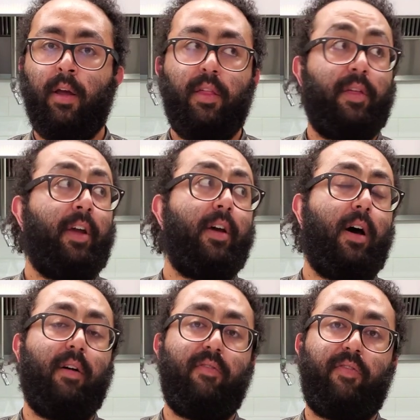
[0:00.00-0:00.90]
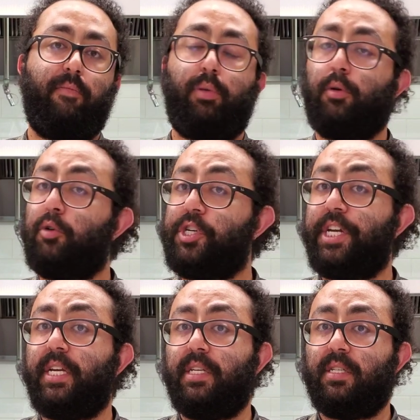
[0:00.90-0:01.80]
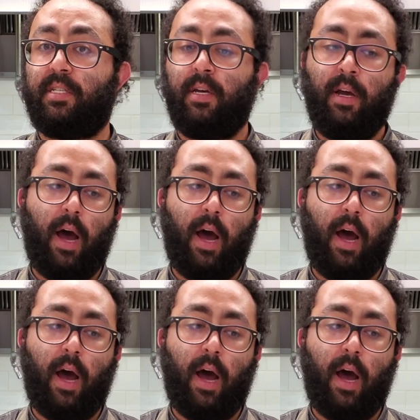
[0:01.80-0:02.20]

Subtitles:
Think of blue cheese,